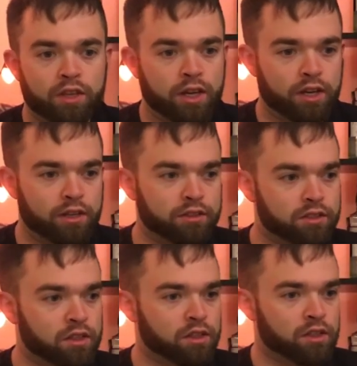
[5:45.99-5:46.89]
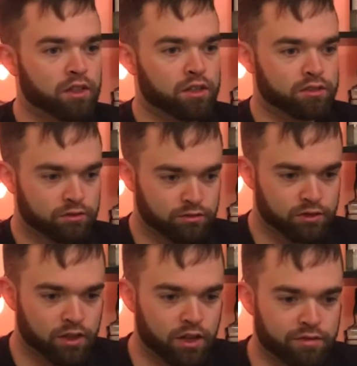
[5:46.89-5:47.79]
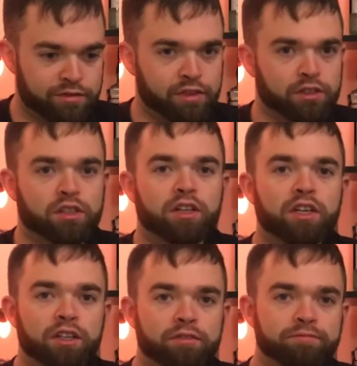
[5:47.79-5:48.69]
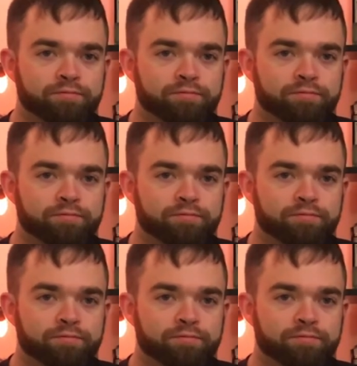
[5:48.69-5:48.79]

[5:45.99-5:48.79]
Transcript: and it fills a need.